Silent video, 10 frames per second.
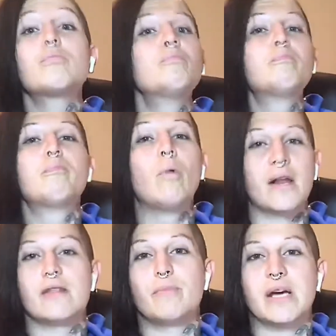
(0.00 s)
one of
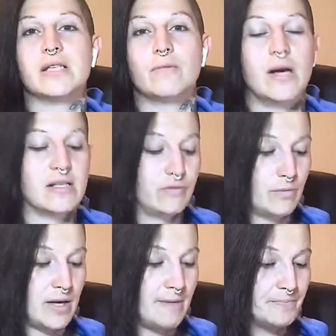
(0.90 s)
the biggest ones for
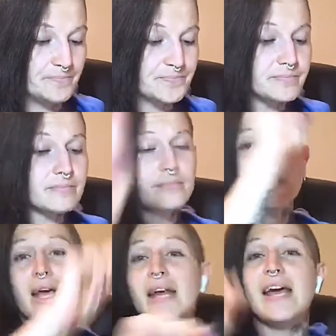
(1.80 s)
me,
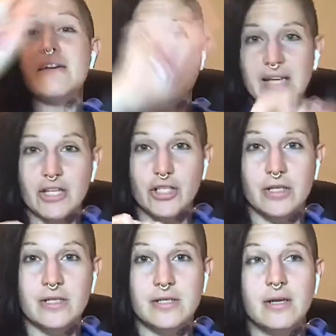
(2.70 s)
and I have
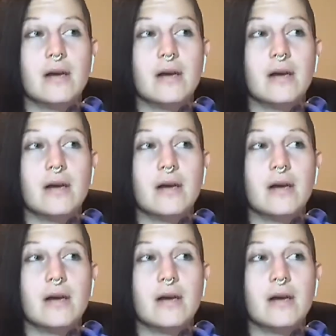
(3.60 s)
sections.